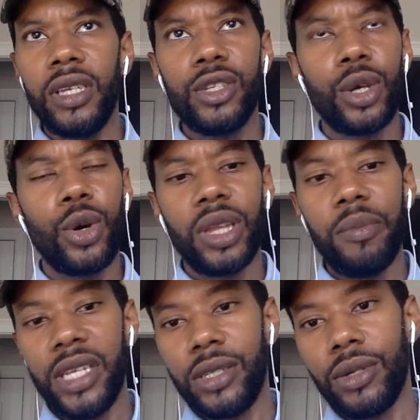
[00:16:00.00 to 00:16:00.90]
took on a
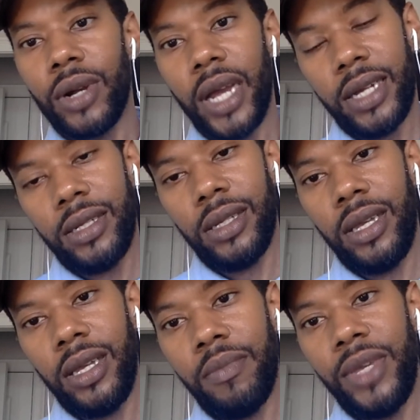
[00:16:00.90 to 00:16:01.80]
mentor,
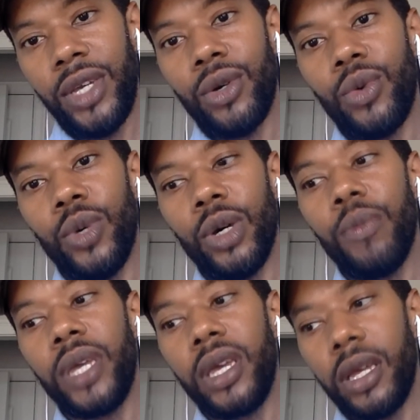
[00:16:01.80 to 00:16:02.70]
actually, Emil
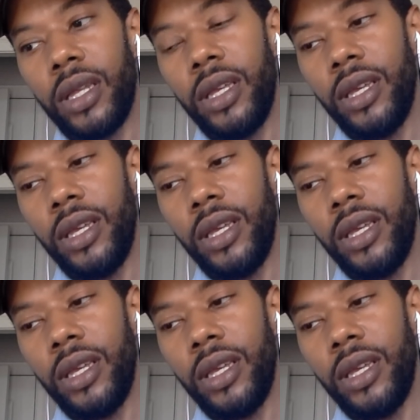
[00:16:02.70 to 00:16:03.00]
Wilbekin.